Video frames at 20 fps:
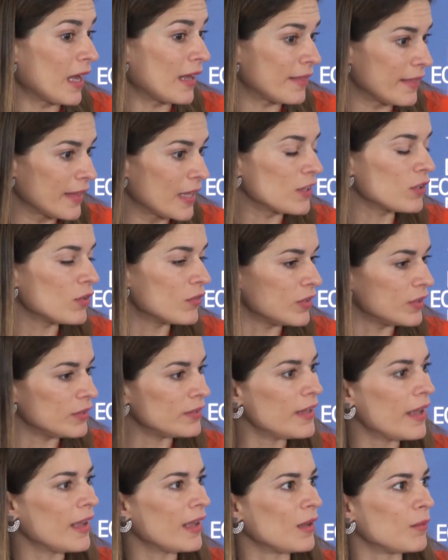at the end of the
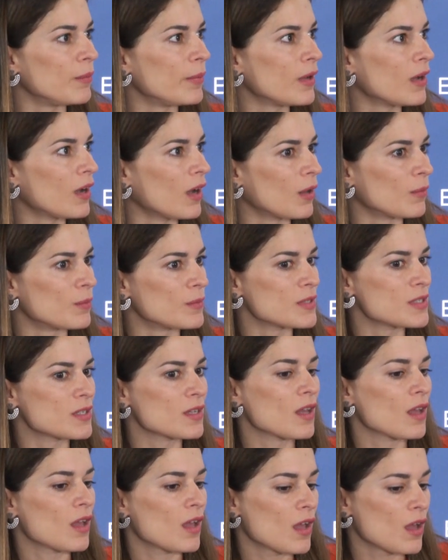day
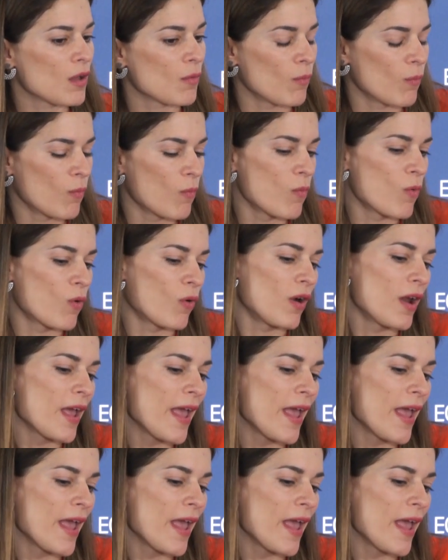becomes more